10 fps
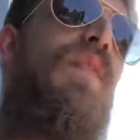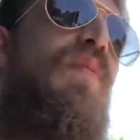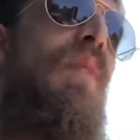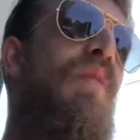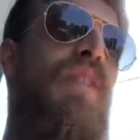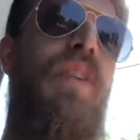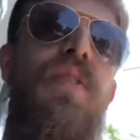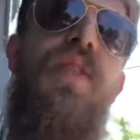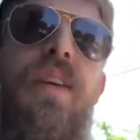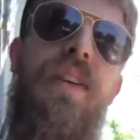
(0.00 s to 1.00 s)
trust in the
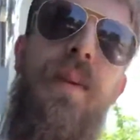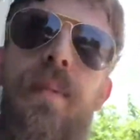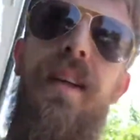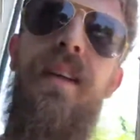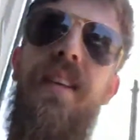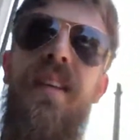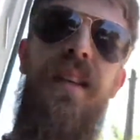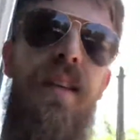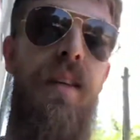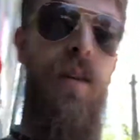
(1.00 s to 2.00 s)
system is
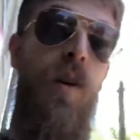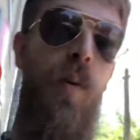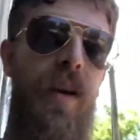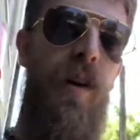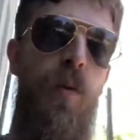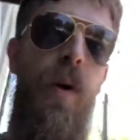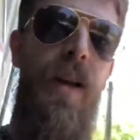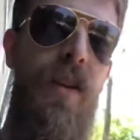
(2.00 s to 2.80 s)
going away